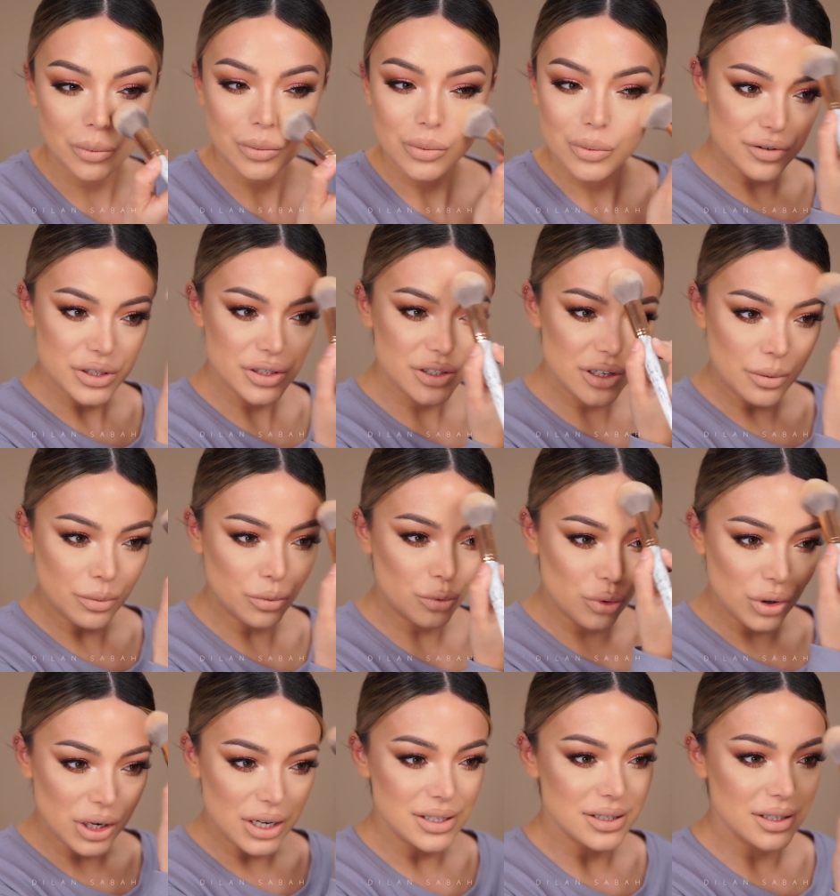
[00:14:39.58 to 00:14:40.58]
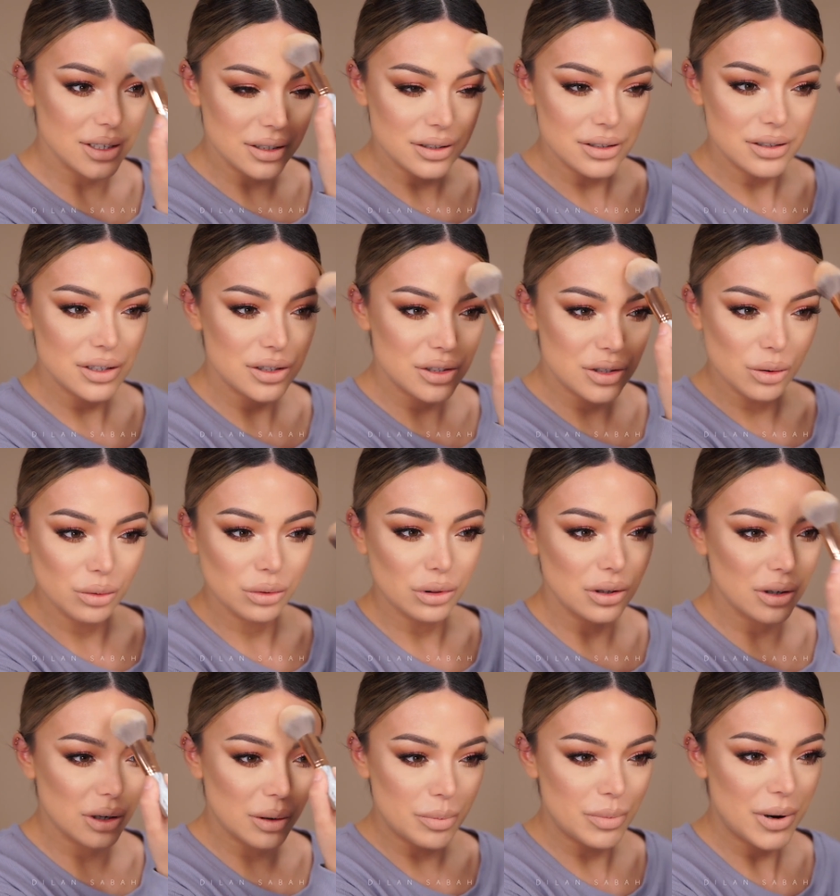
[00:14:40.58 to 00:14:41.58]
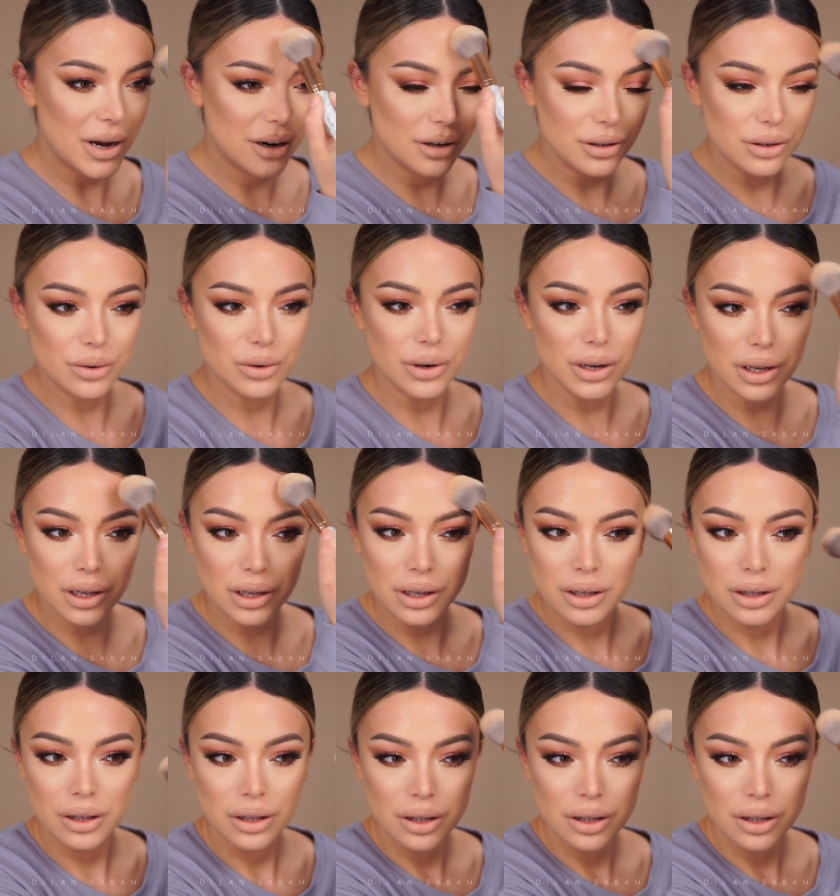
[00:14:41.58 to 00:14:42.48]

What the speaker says: For some reason, you don't look powdery